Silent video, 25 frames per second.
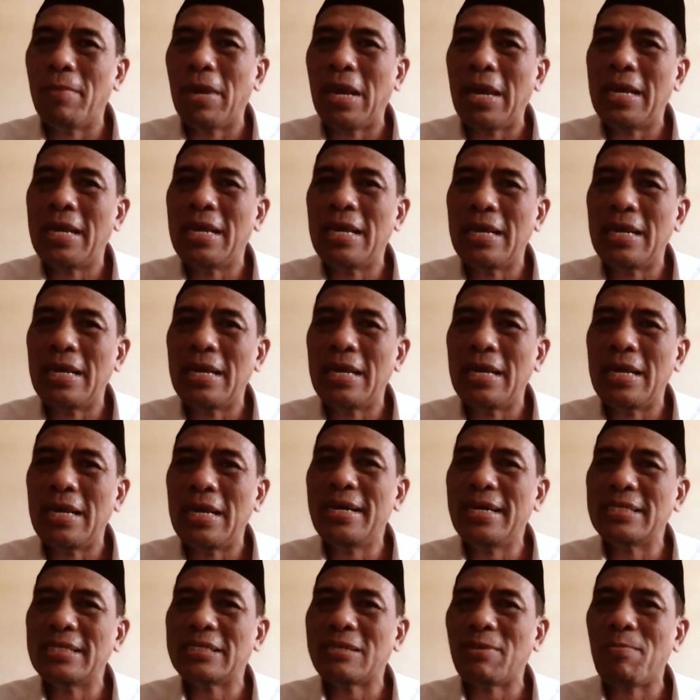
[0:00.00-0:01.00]
here
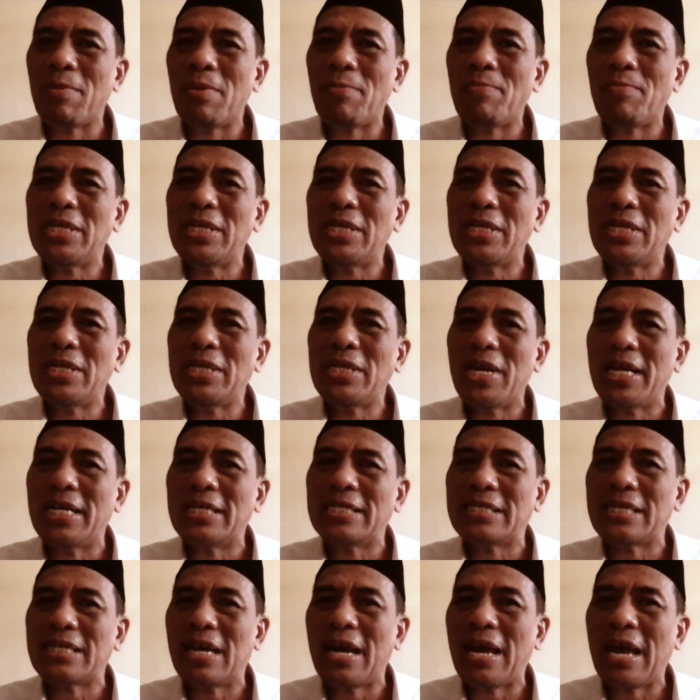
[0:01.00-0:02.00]
is the BPJP
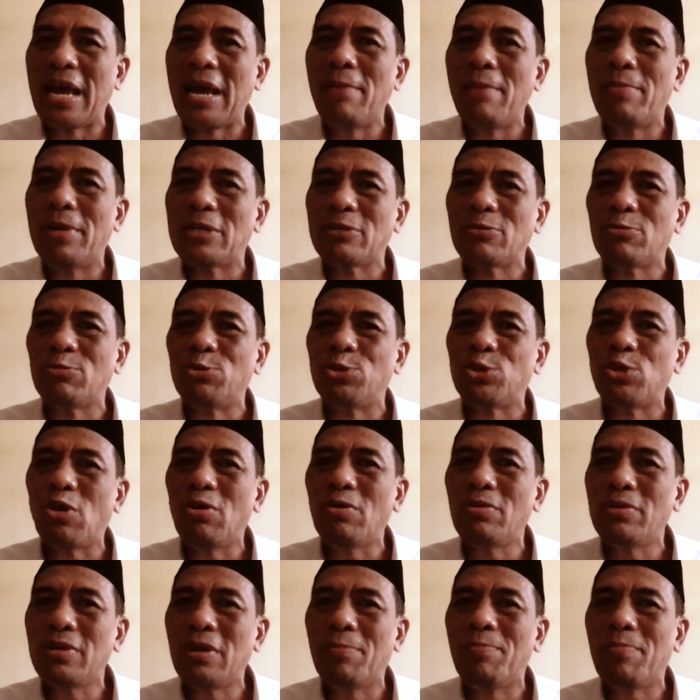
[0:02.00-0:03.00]
is able to solve
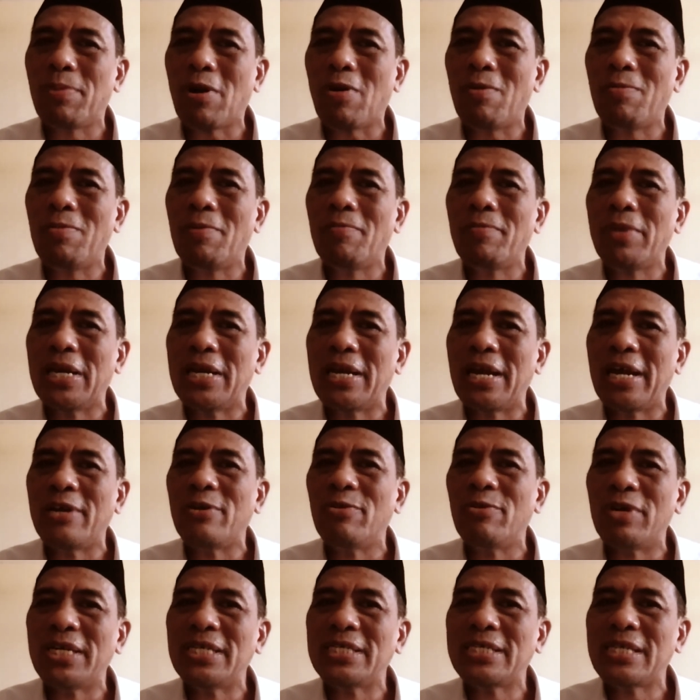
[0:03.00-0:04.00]
the problem in
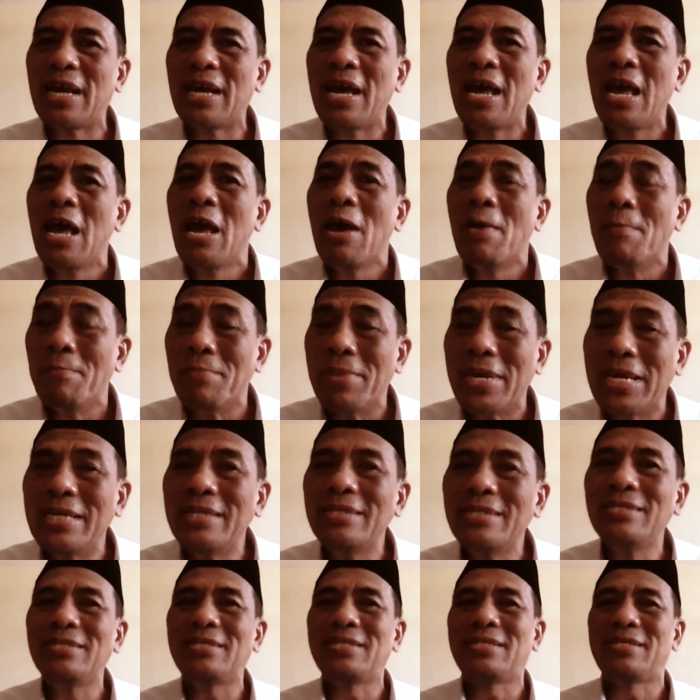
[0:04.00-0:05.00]
Indonesia,
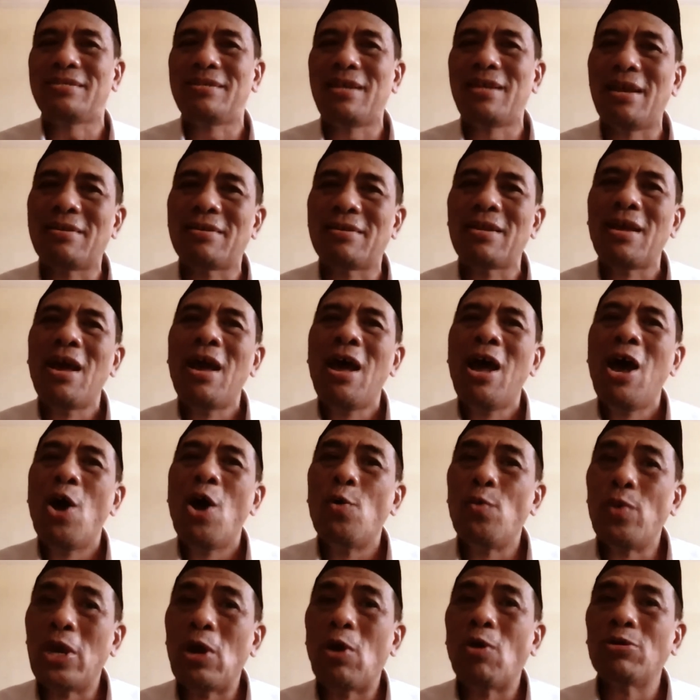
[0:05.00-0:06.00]
means that
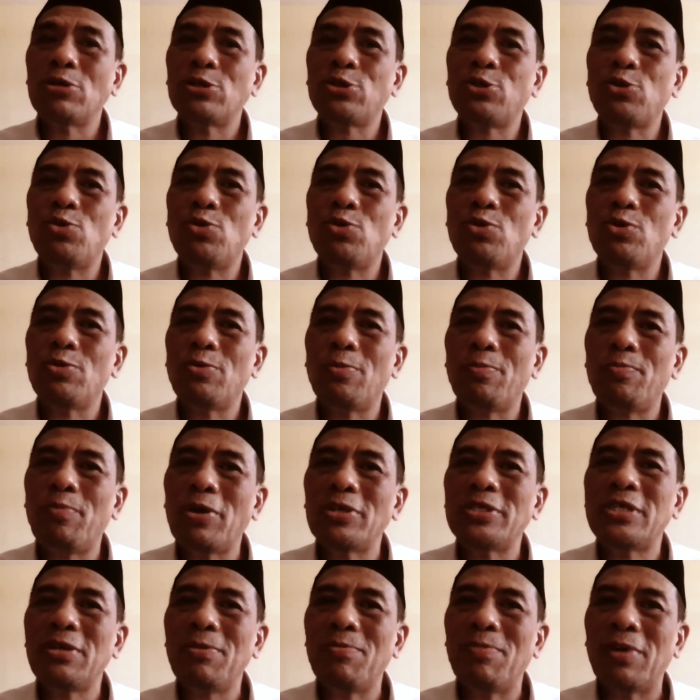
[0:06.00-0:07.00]
we also
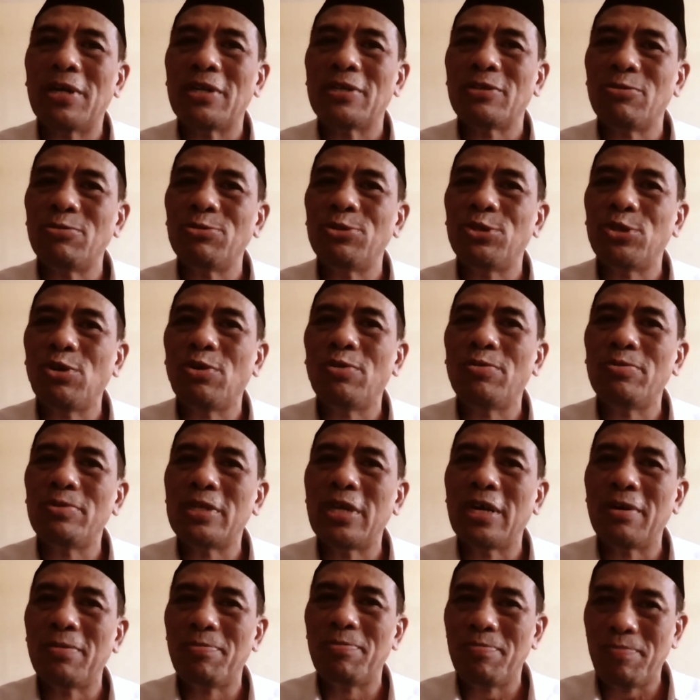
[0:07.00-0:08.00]
possible to solve
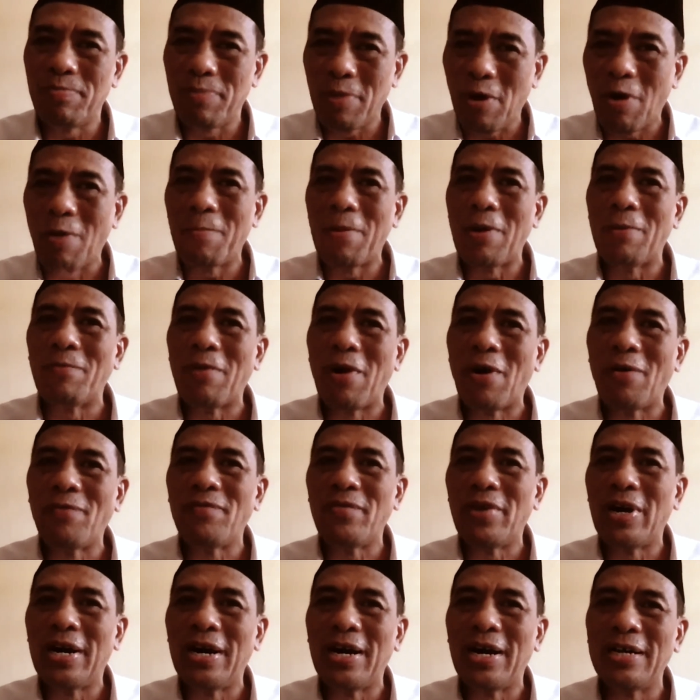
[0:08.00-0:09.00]
the problem of
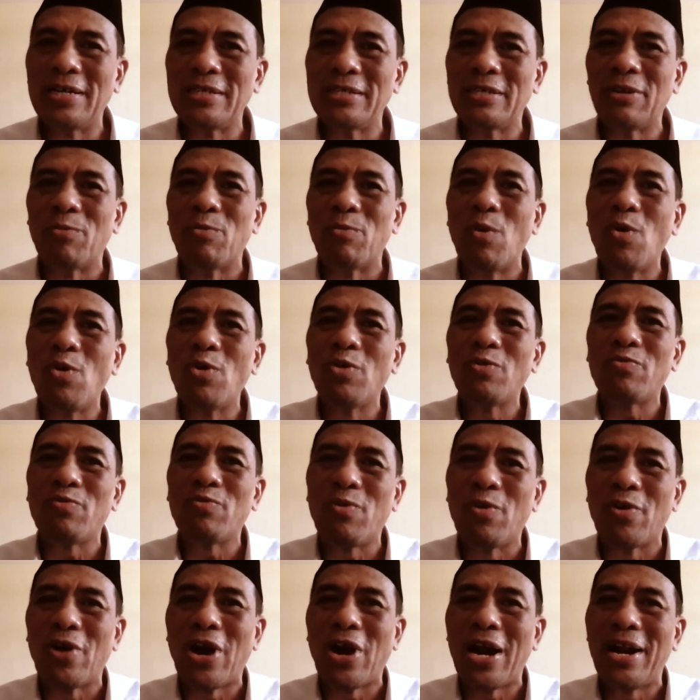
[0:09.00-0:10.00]
the world
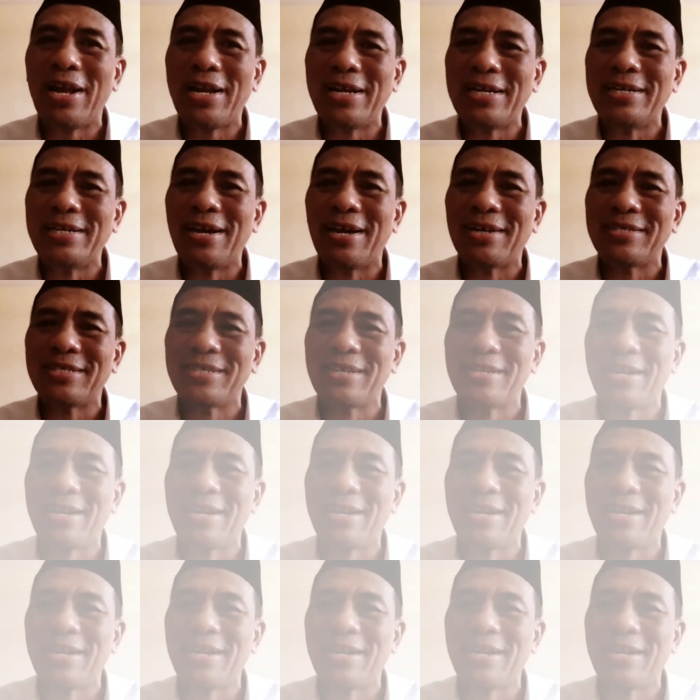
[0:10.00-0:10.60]
for halal industry.